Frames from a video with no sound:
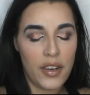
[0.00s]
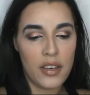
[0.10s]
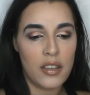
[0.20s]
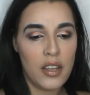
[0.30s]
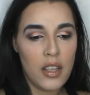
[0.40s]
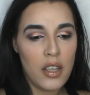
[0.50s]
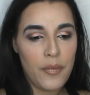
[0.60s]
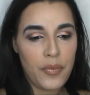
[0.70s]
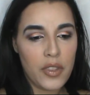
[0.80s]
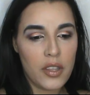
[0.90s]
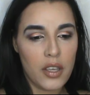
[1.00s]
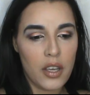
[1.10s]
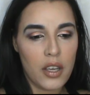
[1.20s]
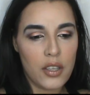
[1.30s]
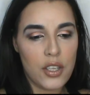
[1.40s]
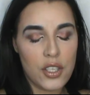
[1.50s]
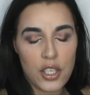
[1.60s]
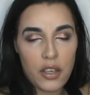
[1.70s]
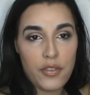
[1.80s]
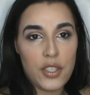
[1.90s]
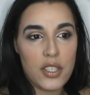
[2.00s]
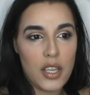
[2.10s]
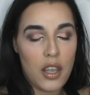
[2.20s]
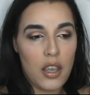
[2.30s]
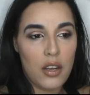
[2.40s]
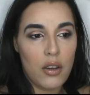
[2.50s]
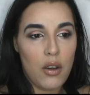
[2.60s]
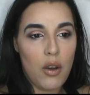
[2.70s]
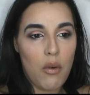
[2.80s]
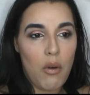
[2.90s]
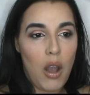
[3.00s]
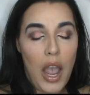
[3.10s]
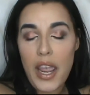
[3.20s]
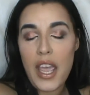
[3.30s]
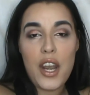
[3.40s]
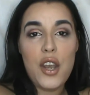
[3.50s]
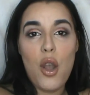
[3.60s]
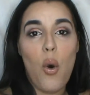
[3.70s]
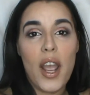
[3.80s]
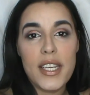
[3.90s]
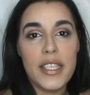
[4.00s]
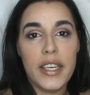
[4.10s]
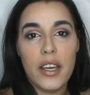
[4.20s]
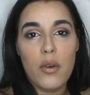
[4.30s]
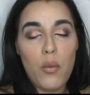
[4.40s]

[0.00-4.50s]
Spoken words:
And the chief just said, I had no idea.